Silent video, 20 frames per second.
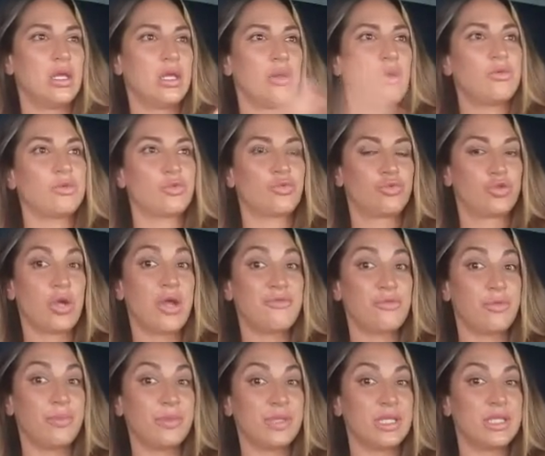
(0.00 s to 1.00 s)
was
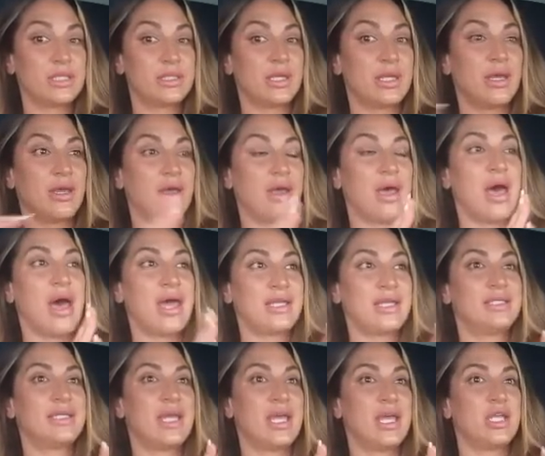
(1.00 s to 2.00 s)
driving with Melissa. I
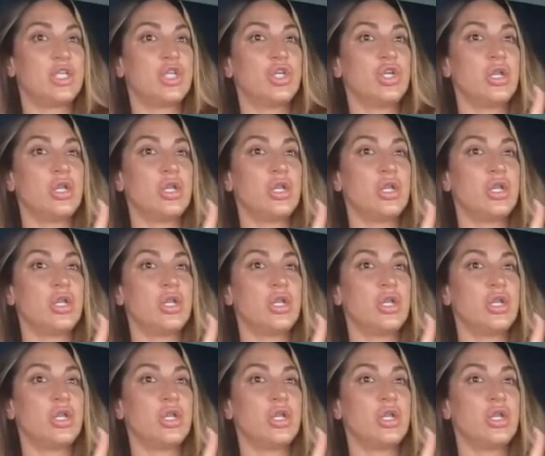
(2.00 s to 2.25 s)
said